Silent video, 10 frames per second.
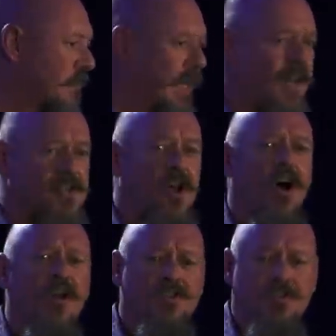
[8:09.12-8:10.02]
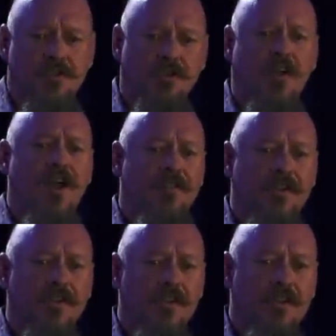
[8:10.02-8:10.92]
That is also a graphic
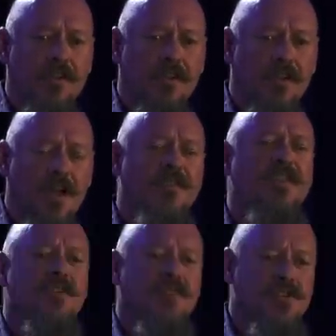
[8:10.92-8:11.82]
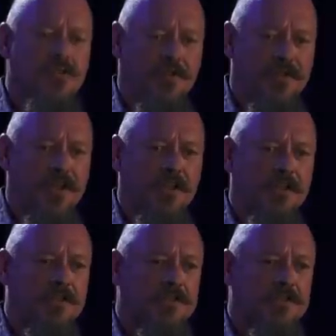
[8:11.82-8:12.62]
of individual failure.